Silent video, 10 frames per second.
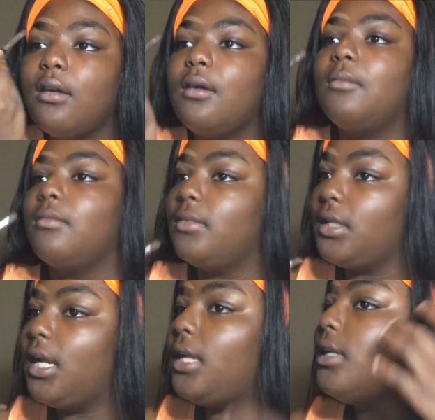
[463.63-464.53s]

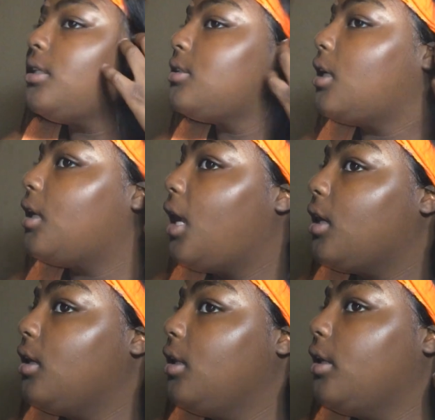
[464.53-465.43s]
That is a
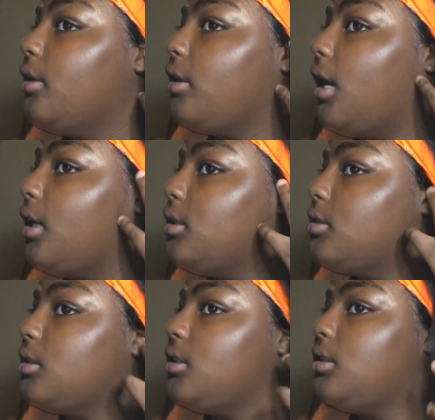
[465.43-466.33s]
lot of glitter,
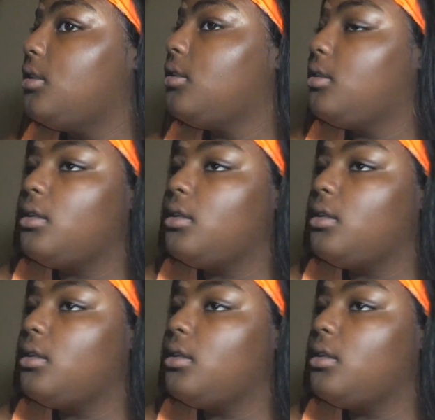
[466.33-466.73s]
honestly.